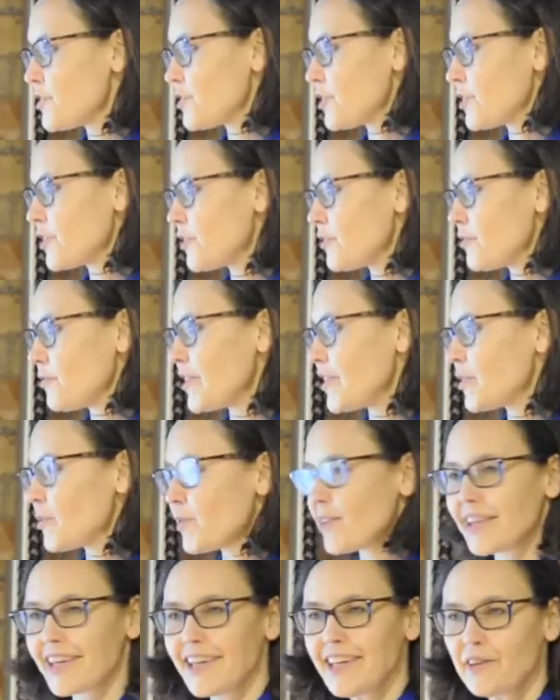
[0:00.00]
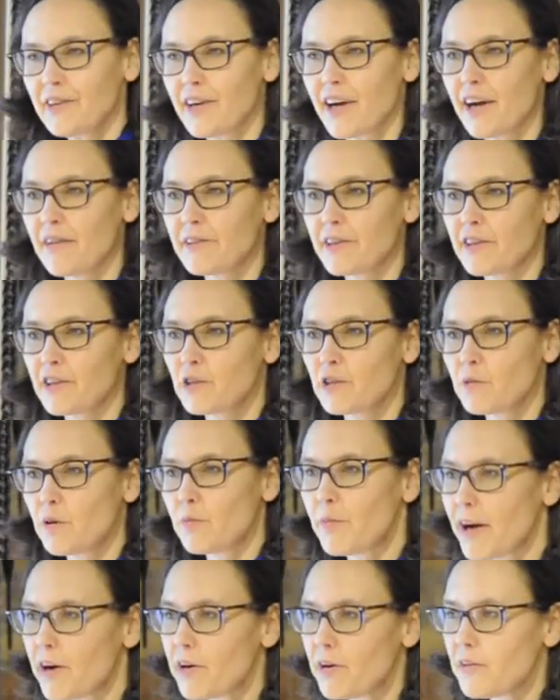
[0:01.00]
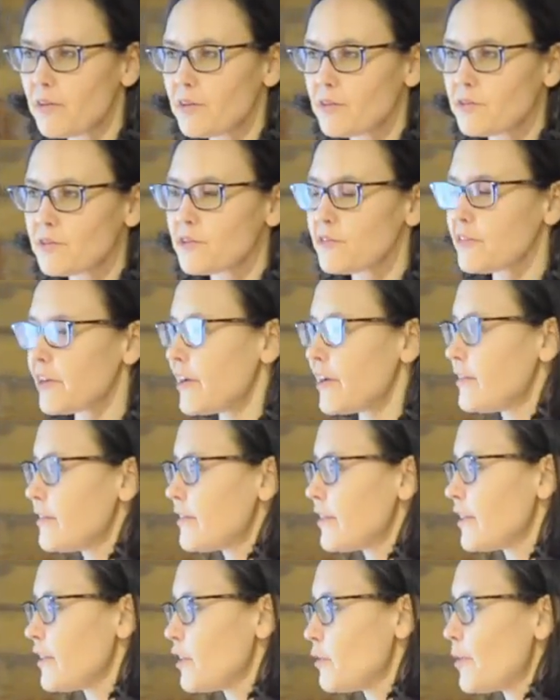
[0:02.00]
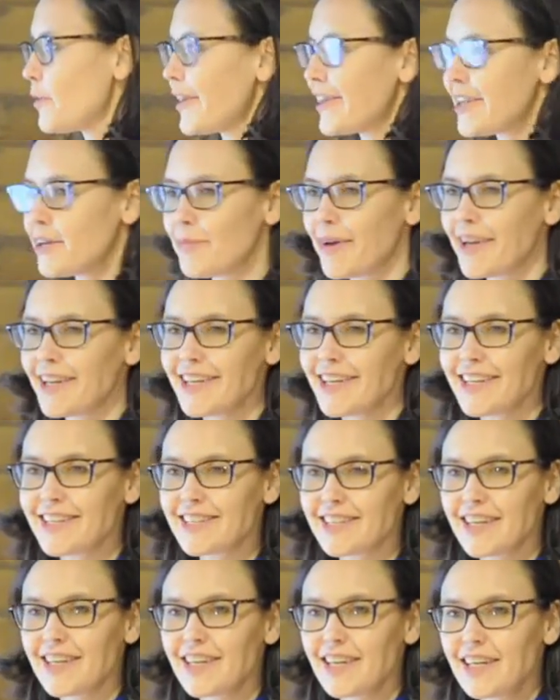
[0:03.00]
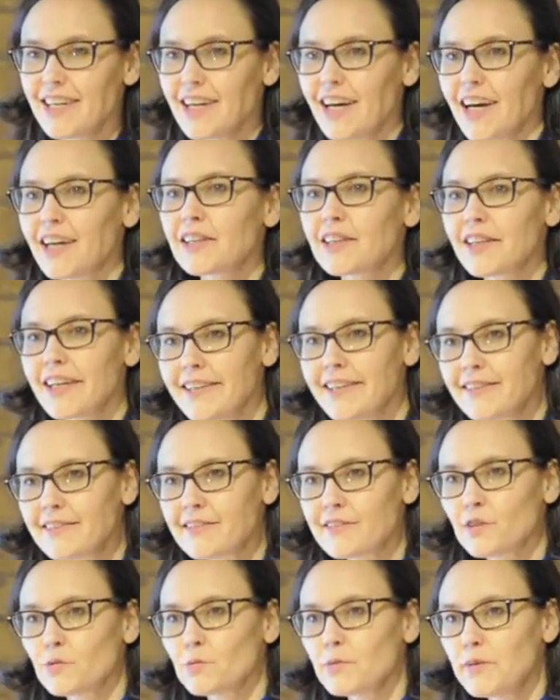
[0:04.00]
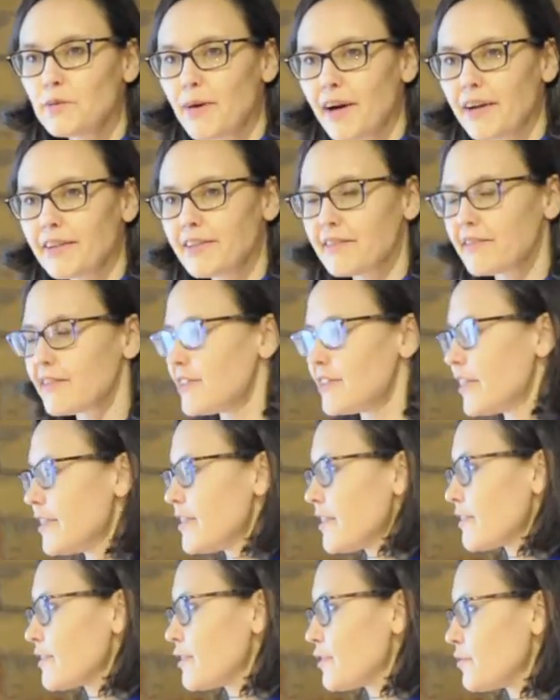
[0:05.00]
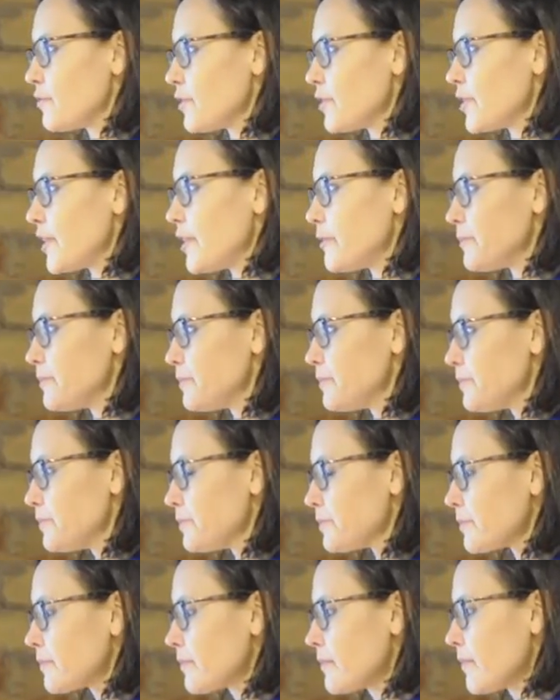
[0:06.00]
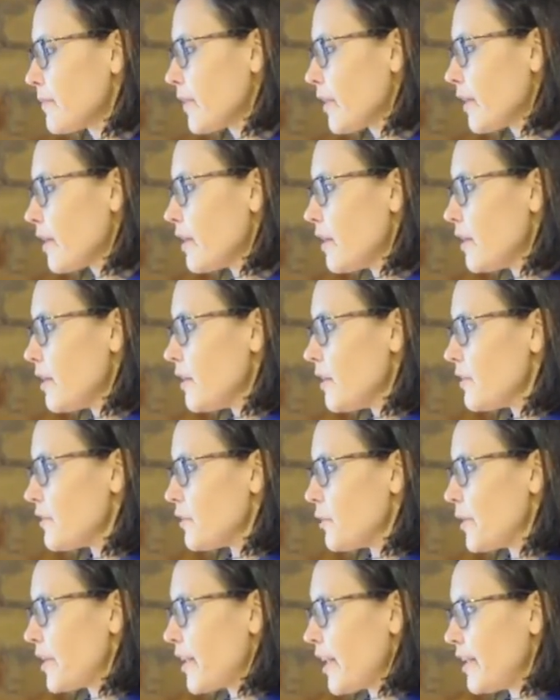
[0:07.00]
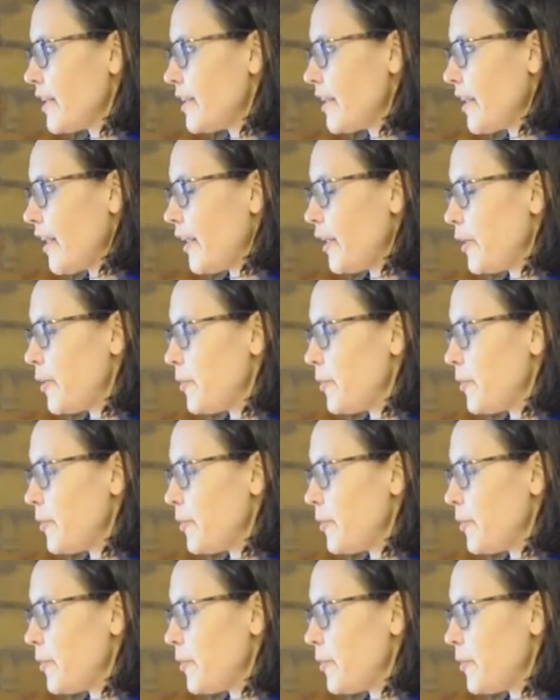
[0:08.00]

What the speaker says: sugar frequently or have irritable bowel, those are signs that your body may need a cleanse to rebalance the digestive flora. So again,